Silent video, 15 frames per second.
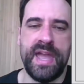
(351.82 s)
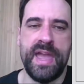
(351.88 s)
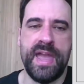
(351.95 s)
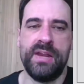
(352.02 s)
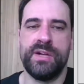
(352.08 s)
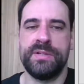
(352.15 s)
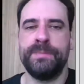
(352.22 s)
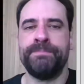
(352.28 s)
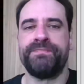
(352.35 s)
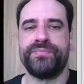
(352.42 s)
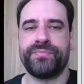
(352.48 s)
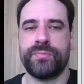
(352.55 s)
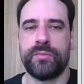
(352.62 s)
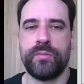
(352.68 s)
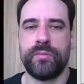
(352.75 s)
a dialog.
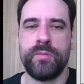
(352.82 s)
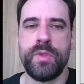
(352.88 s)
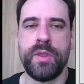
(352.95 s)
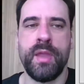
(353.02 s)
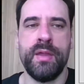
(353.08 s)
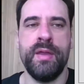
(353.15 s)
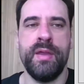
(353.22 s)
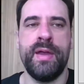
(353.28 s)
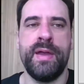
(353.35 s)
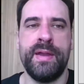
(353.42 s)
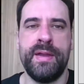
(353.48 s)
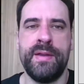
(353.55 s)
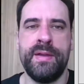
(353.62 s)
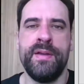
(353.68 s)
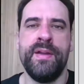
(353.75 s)

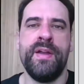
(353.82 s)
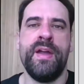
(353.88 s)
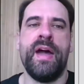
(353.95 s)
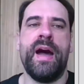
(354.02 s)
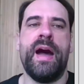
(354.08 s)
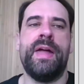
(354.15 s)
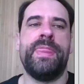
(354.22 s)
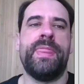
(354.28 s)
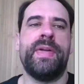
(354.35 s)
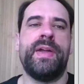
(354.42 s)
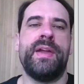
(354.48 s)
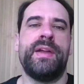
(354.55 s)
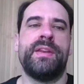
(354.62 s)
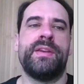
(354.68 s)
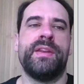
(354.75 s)
And
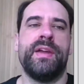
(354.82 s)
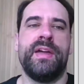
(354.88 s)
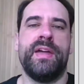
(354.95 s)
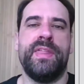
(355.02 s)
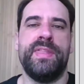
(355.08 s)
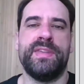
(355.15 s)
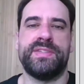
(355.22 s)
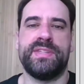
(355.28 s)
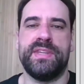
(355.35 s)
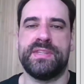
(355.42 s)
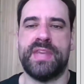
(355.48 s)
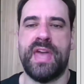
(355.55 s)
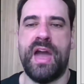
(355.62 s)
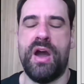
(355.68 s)
then this is